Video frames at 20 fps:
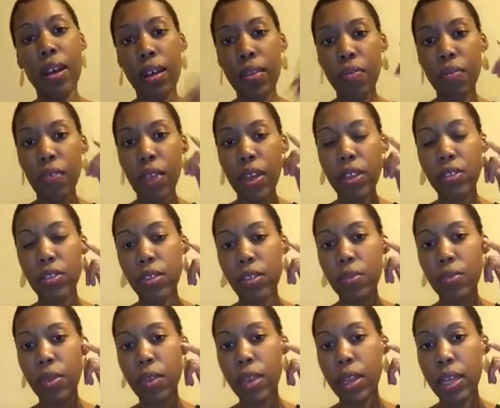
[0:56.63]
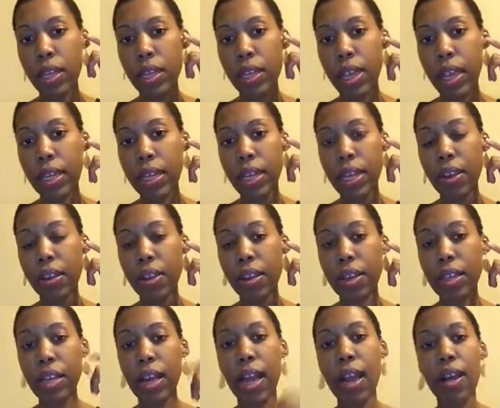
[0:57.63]
infection within that ear
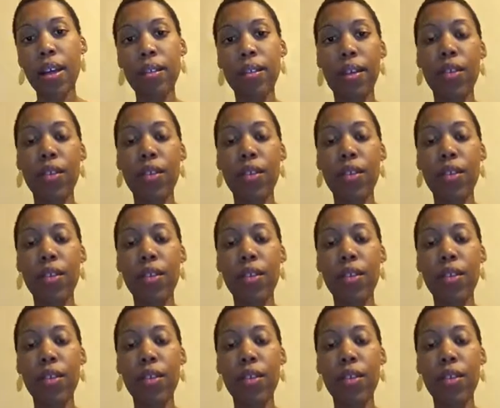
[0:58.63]
canal.